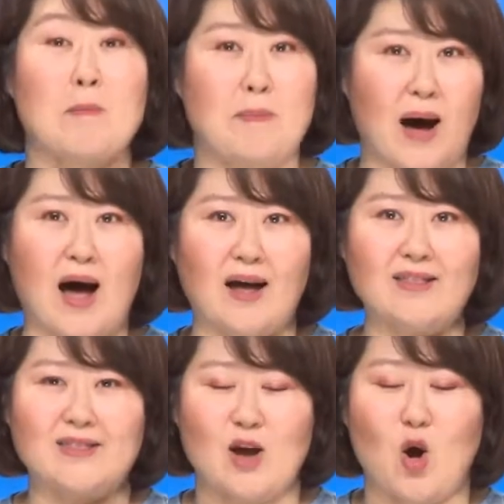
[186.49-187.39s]

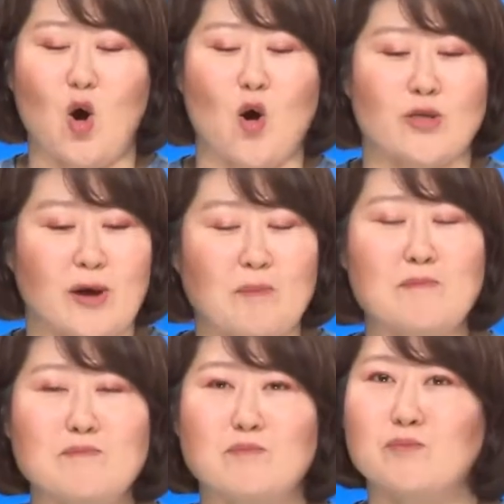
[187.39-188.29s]
But
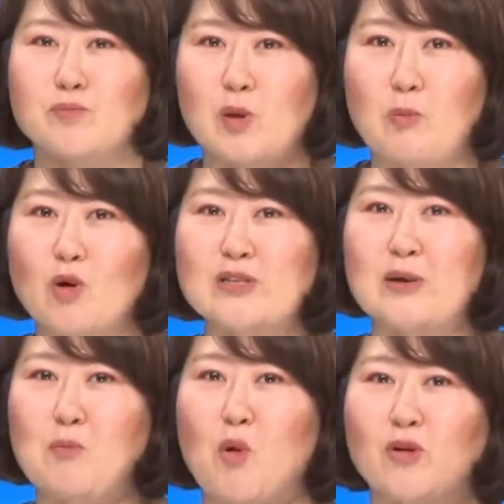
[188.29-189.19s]
the most
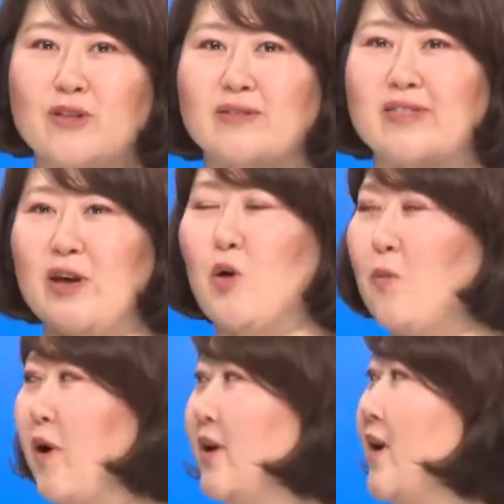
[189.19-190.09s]
important thing
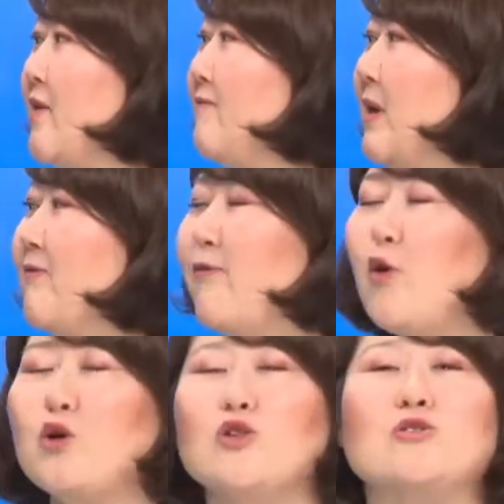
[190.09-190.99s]
over here,
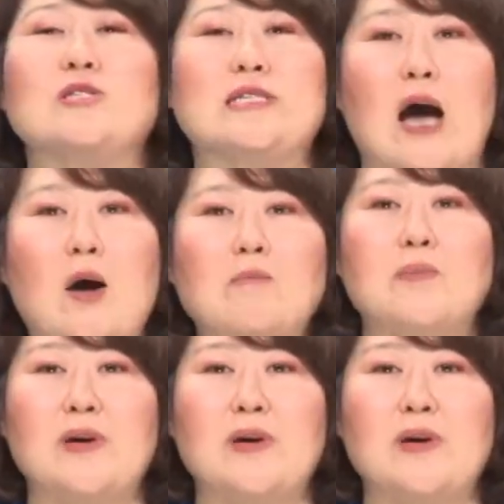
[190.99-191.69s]
before you jump